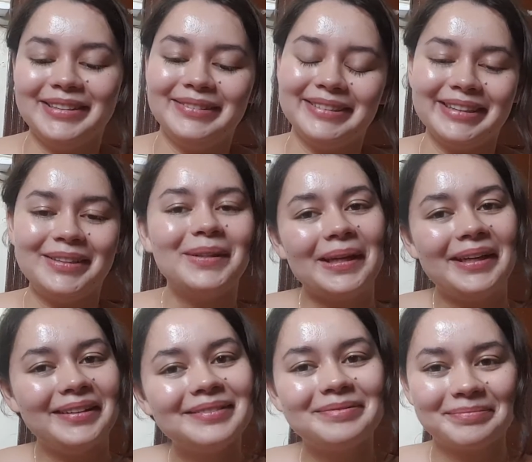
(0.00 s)
So I was like,
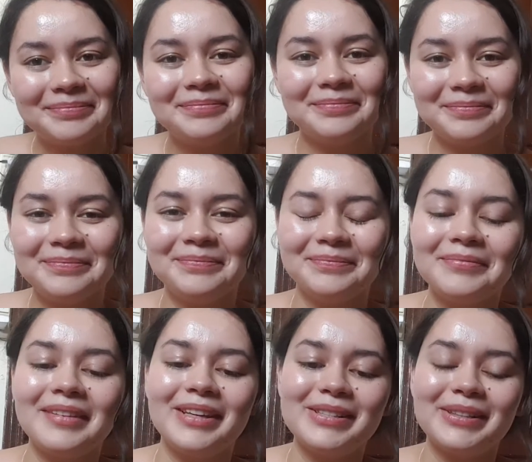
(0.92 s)
okay,
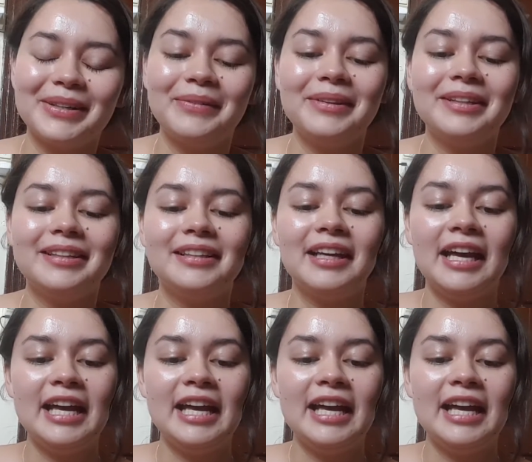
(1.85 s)
I'll just go with it.